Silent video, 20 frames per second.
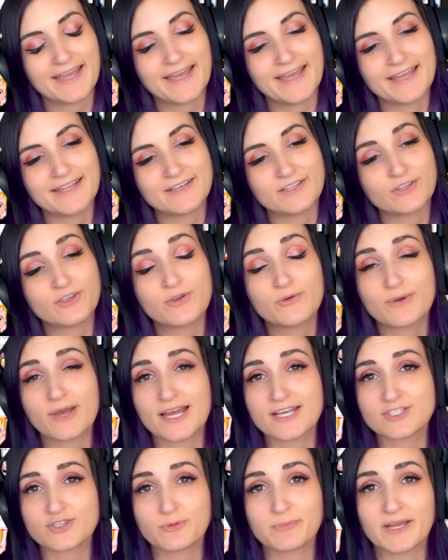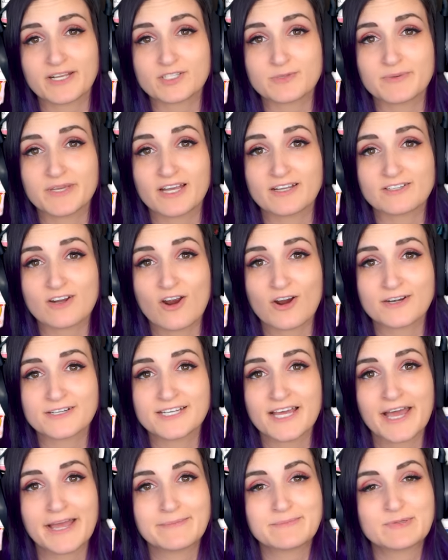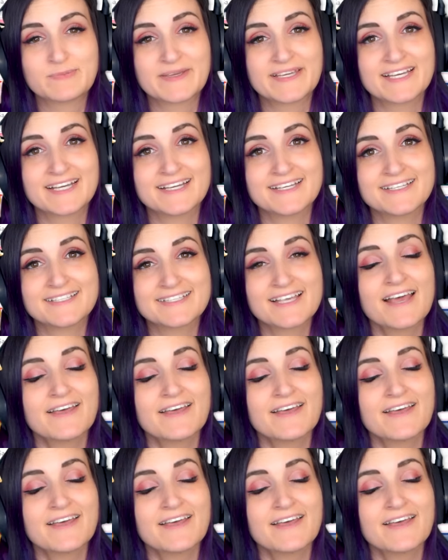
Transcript: And you guys are about to be on Hard Times because